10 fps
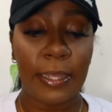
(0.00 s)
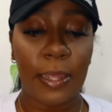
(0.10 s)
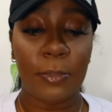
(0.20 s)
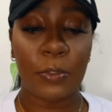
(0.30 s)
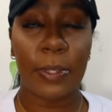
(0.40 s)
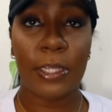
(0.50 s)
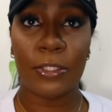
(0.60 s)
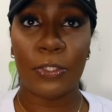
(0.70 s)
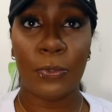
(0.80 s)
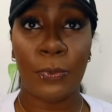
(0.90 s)
i'm trying
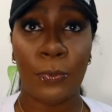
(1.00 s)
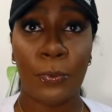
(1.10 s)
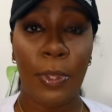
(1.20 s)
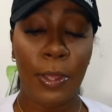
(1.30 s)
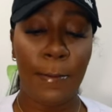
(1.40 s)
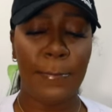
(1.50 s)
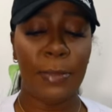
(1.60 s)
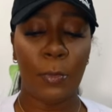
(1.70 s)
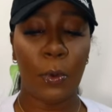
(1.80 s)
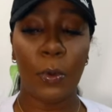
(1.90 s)
to
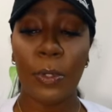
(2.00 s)
be more